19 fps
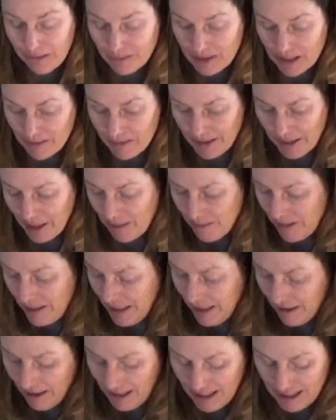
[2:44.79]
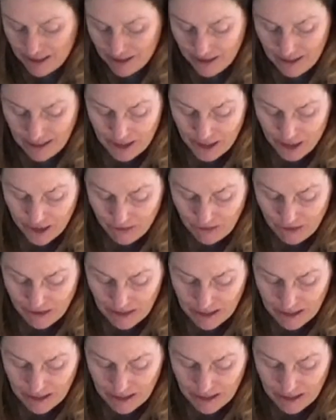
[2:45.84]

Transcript: It's all big open area, so they just run